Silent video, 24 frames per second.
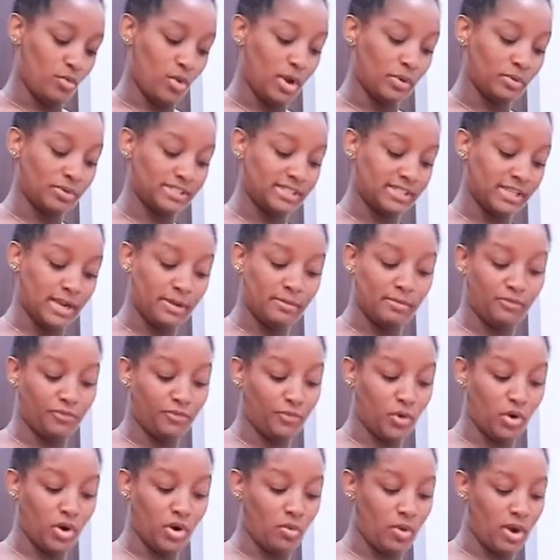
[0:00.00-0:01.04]
One was there
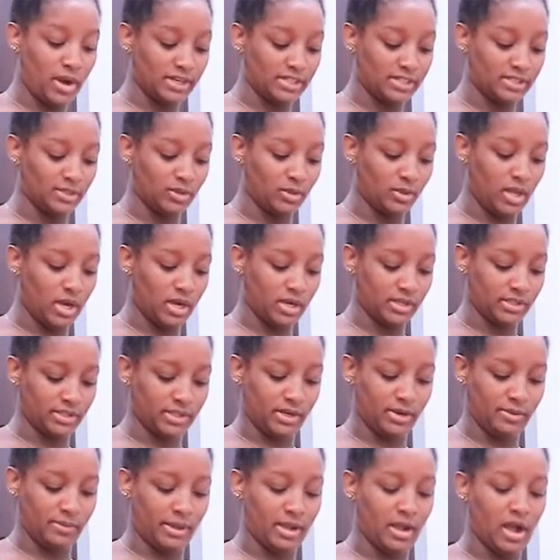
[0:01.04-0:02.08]
before, one is no longer
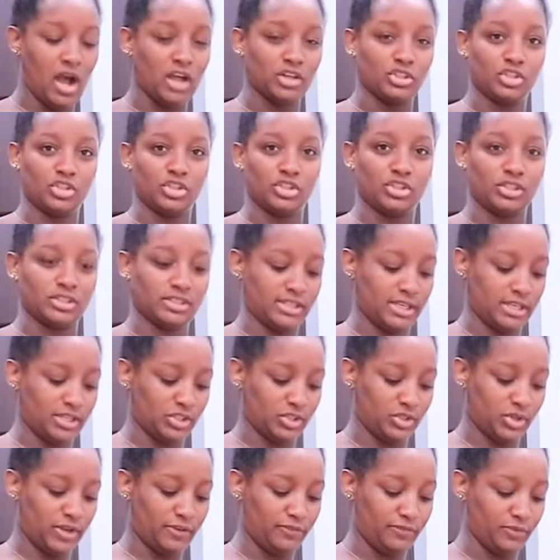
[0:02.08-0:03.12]
there. Oh my gosh, this looks like
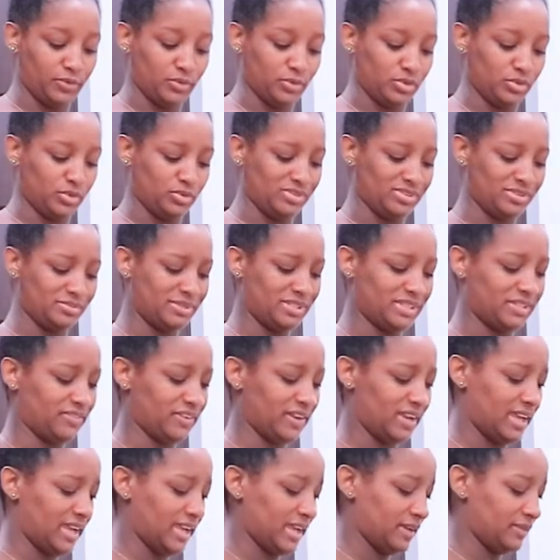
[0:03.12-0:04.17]
straight fruit juice. Let me see if
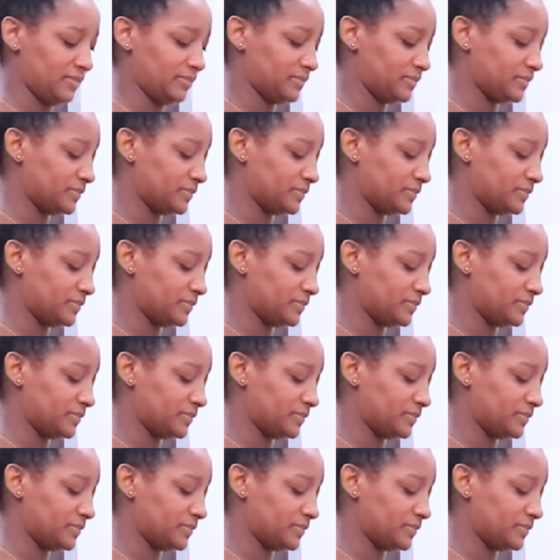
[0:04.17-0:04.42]
I like it.